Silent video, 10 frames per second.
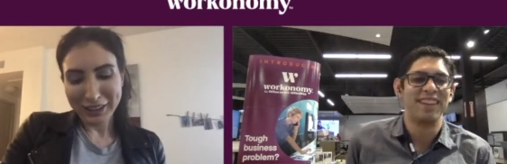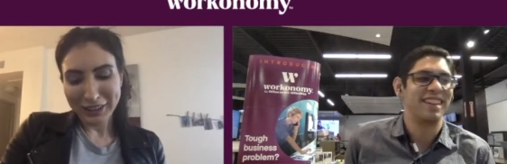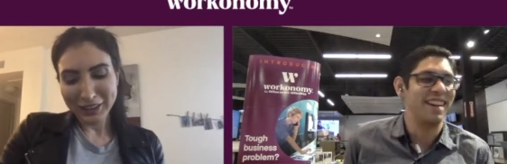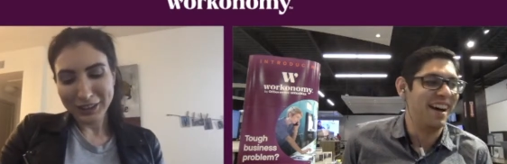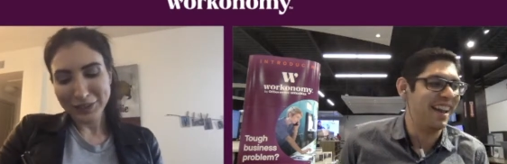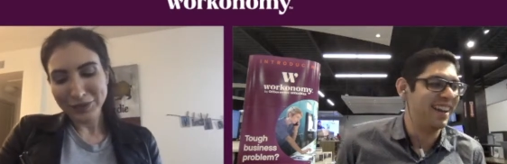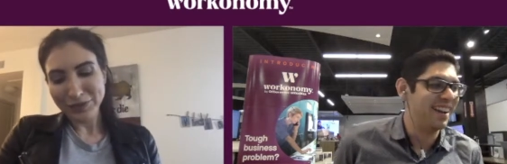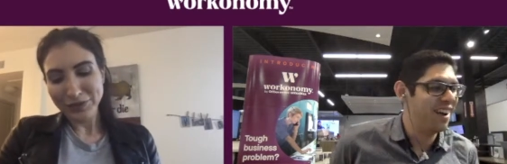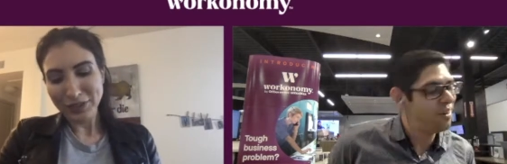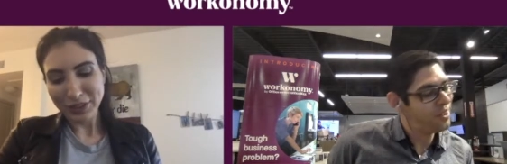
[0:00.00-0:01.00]
Speaker 1: Got it.
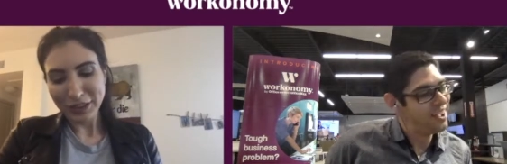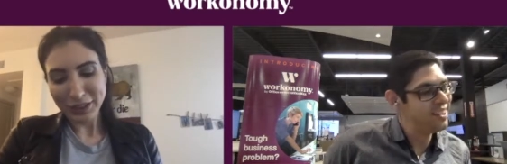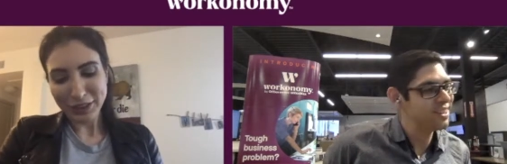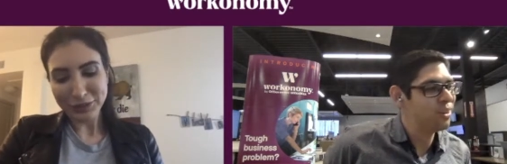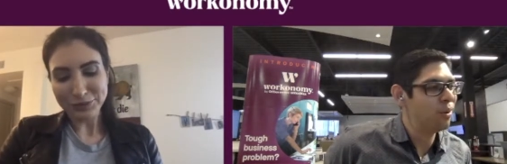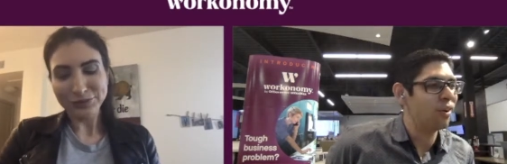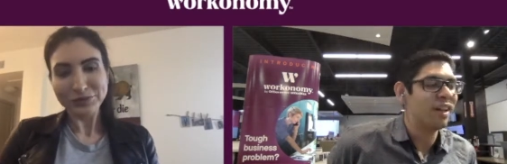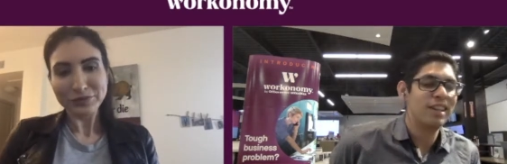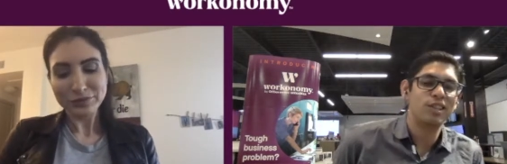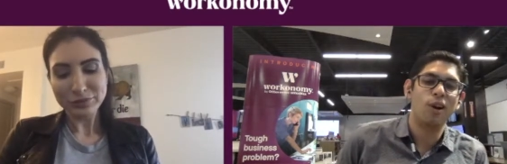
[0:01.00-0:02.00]
Okay, cool.
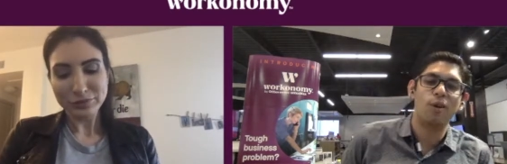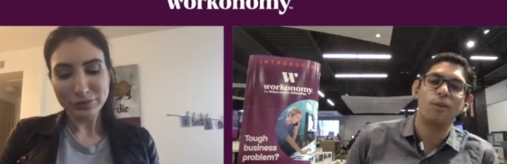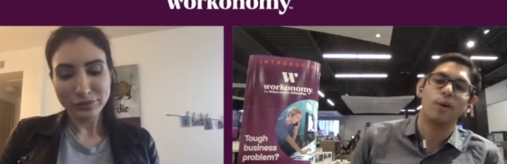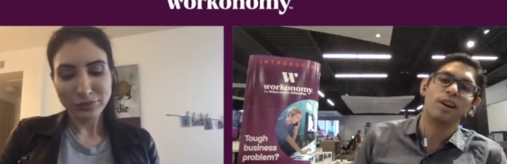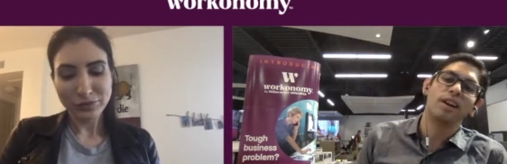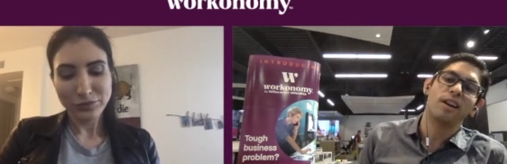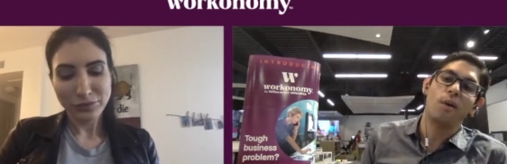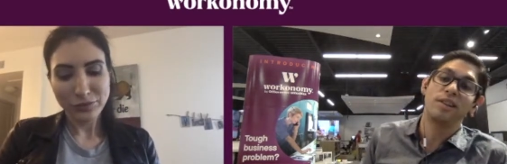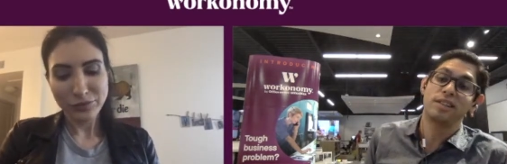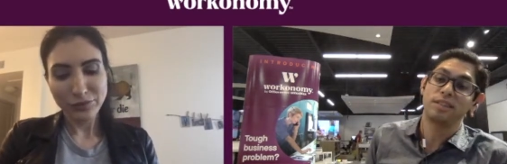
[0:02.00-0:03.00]
So we're gonna
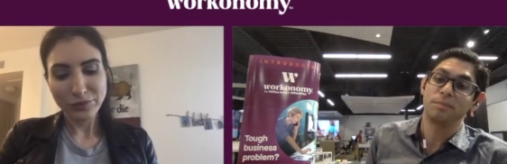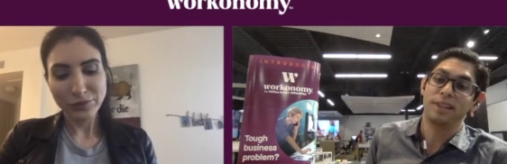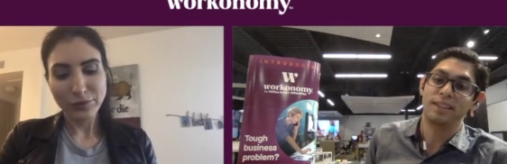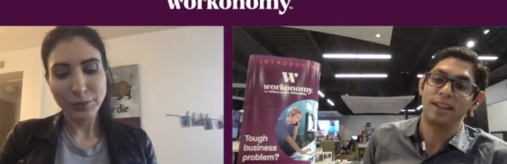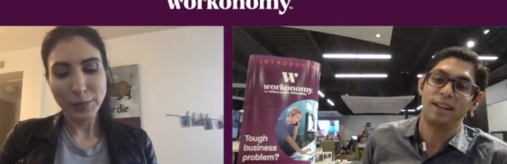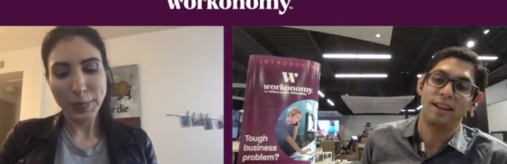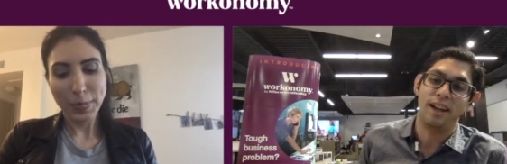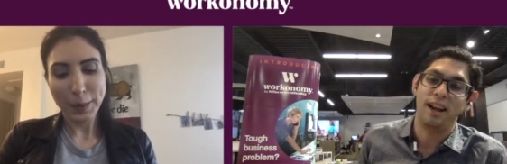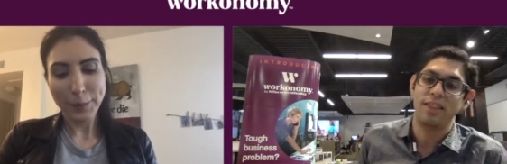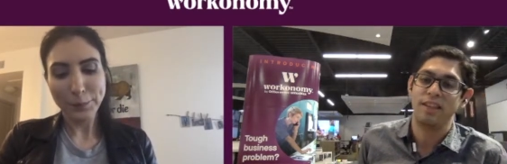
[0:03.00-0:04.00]
go into some LinkedIn,
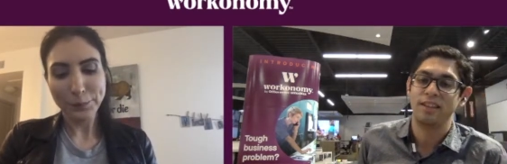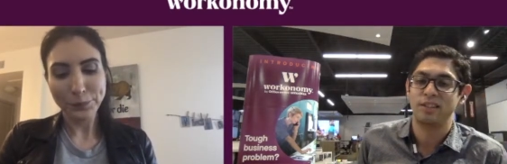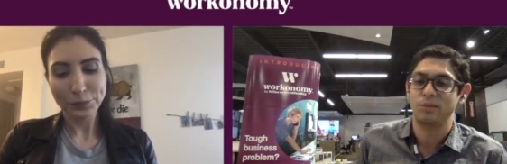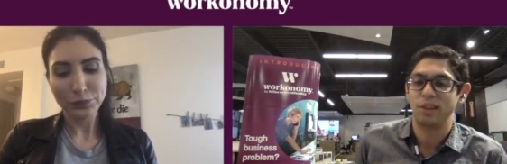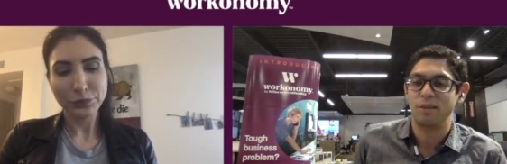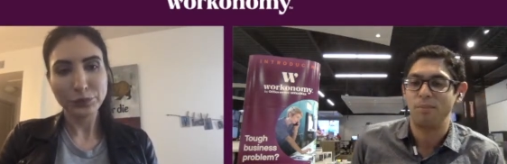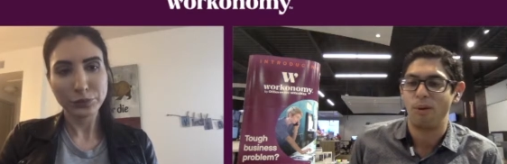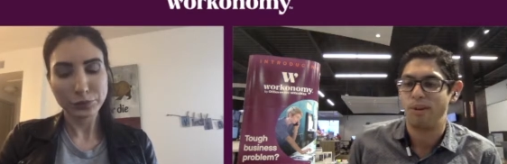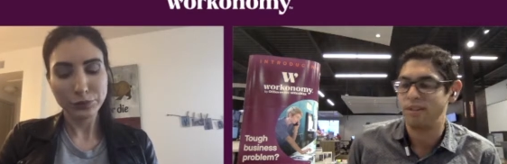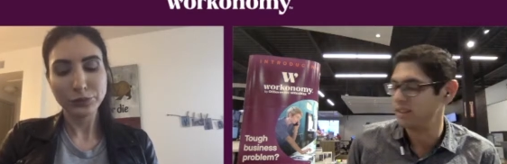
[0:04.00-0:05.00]
and I think this is really
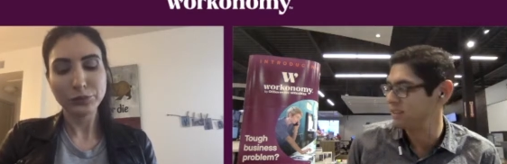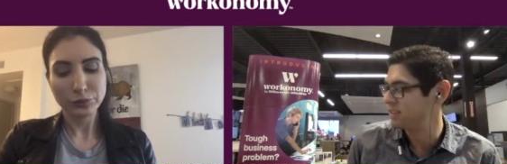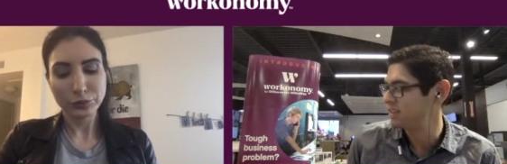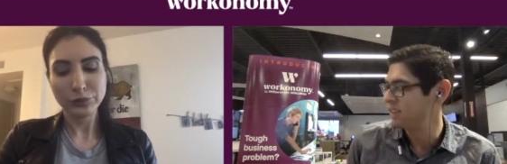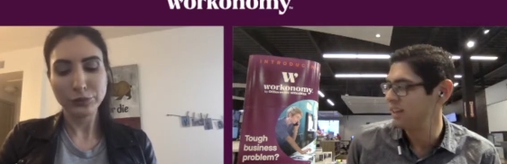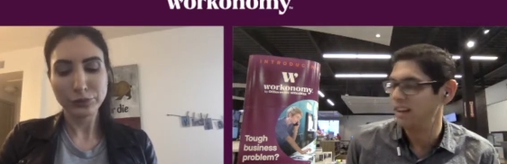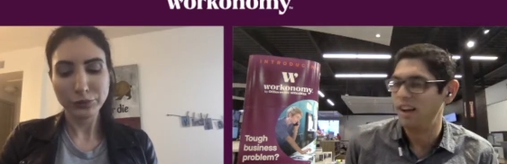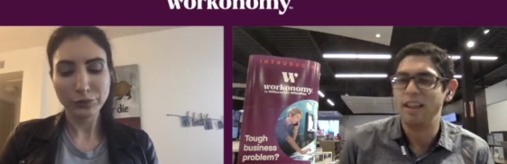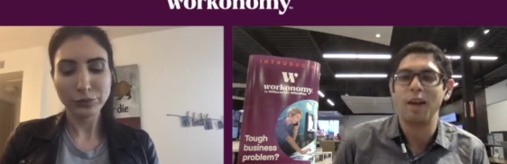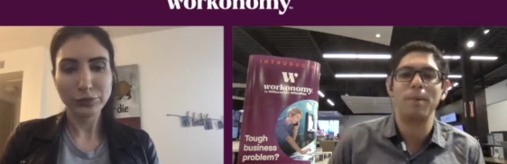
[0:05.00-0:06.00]
important because
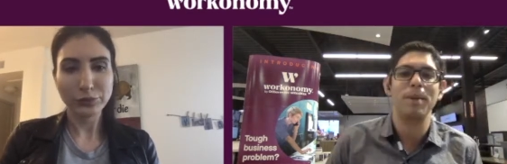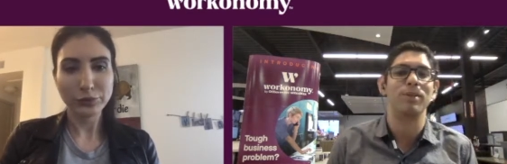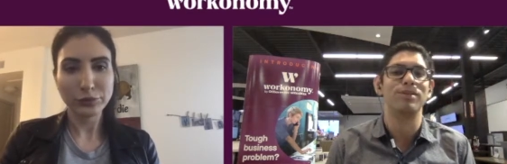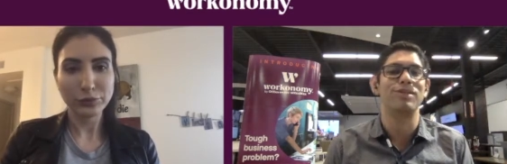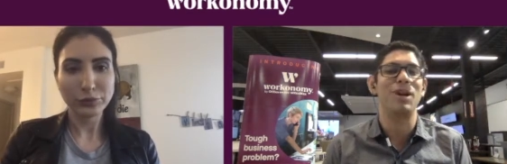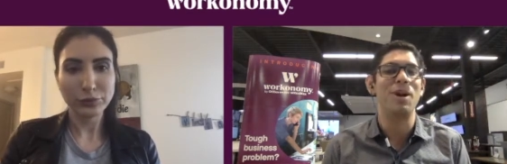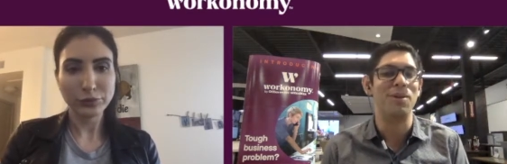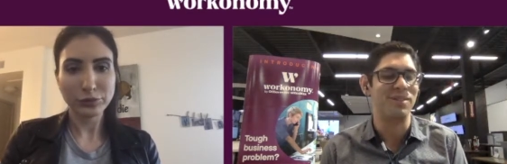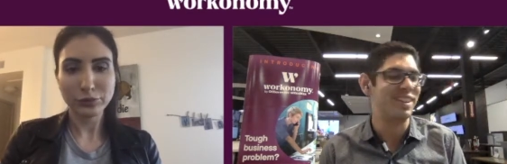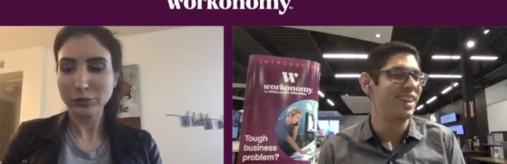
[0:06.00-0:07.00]
a lot of people
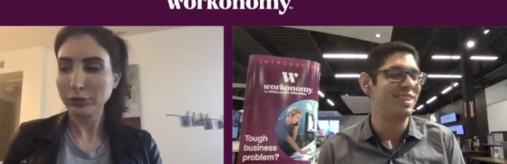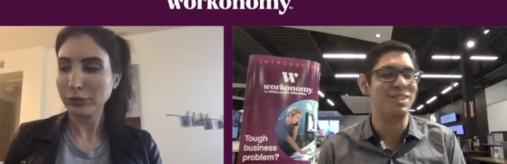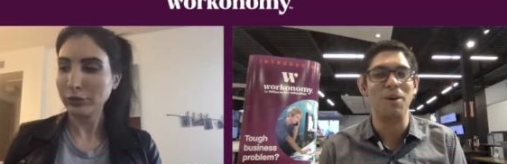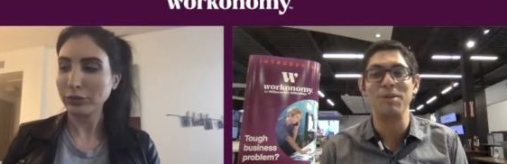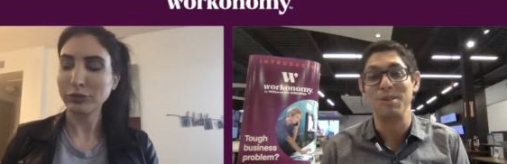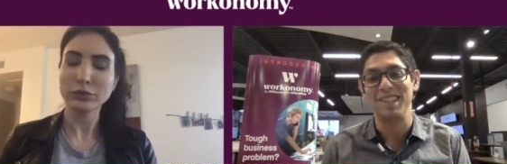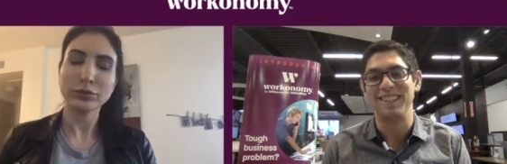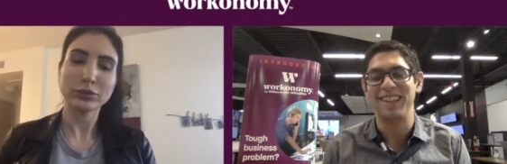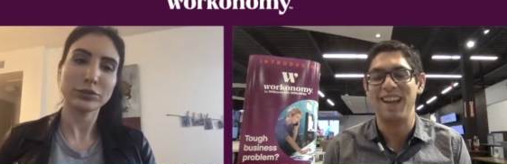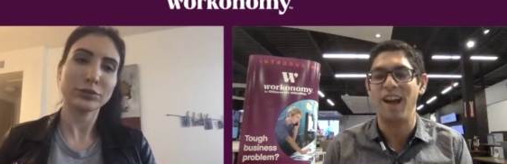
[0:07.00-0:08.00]
don't don't use it,
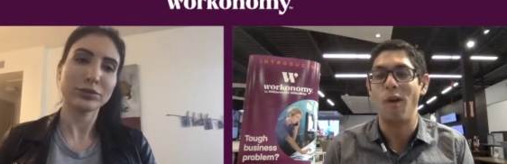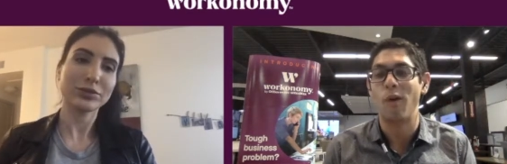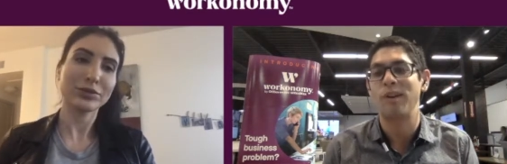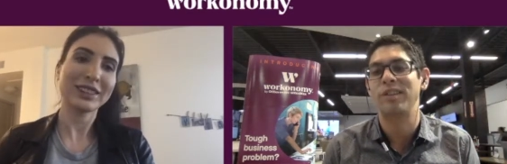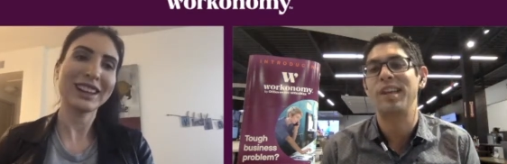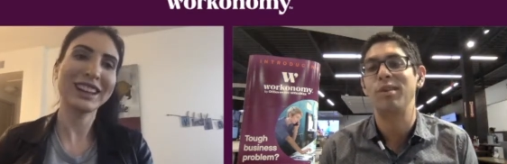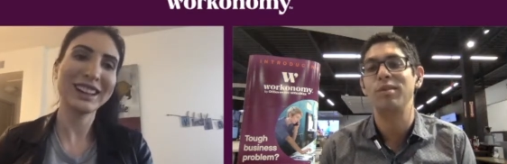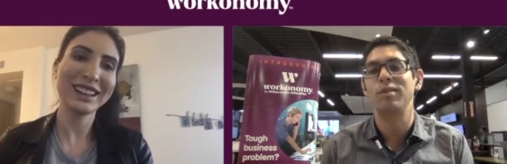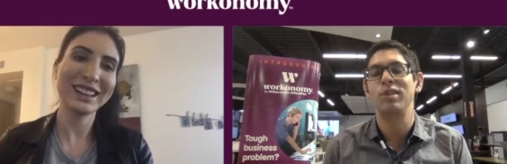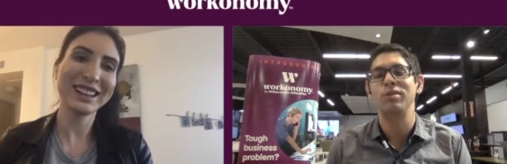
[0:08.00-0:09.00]
uh, or they don't
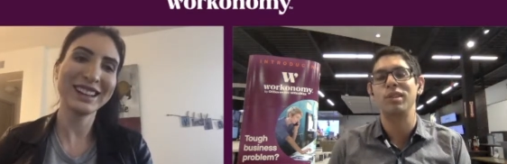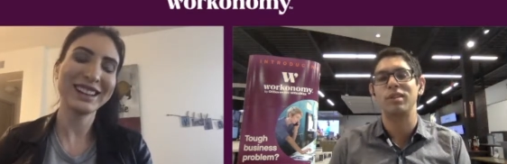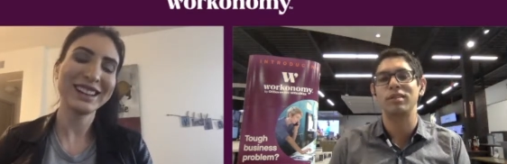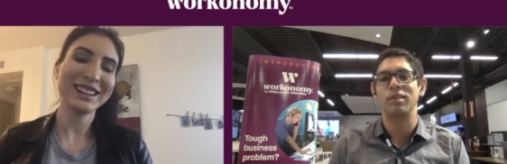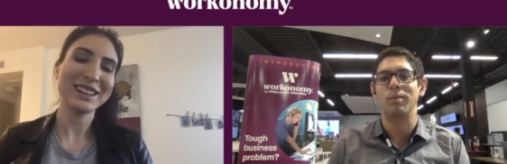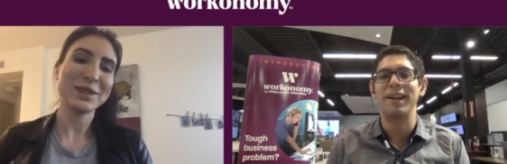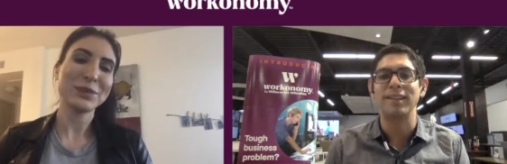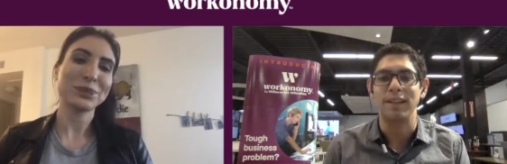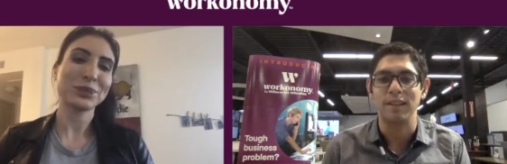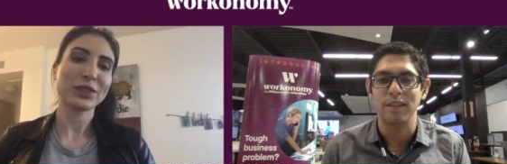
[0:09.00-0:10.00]
use it
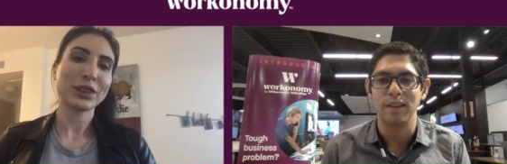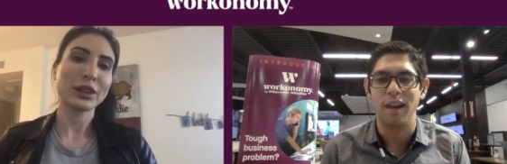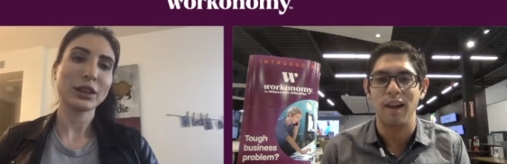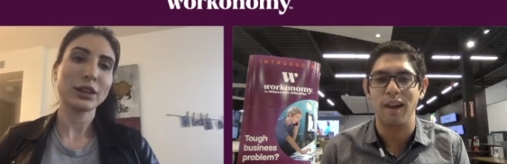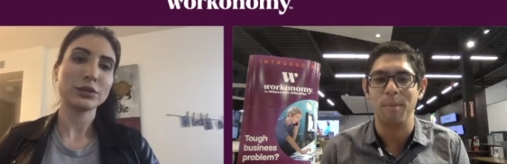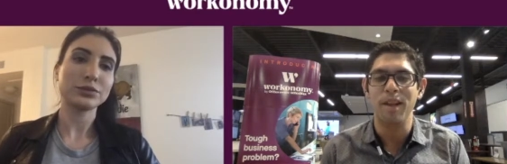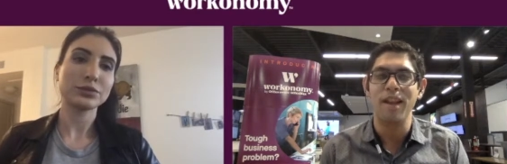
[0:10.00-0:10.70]
correctly. Um,